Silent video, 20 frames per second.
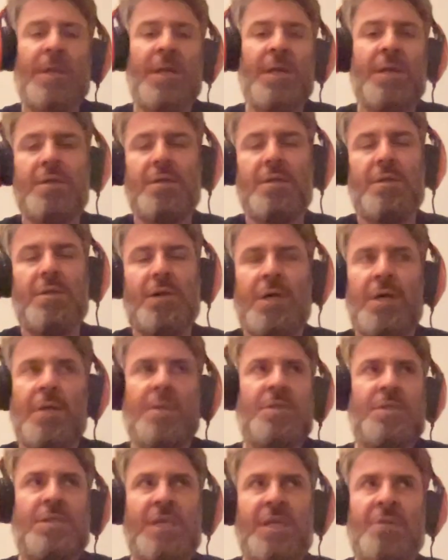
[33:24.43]
mean I, look i
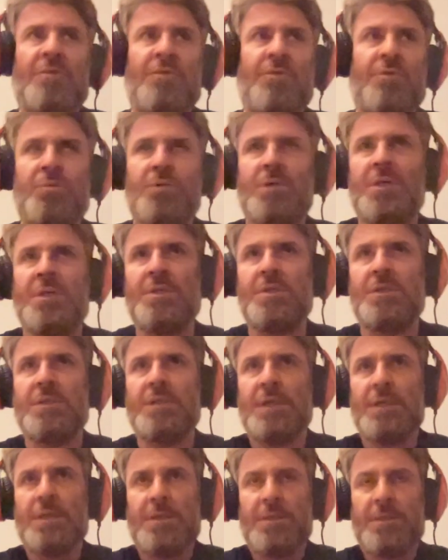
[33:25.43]
understand too he's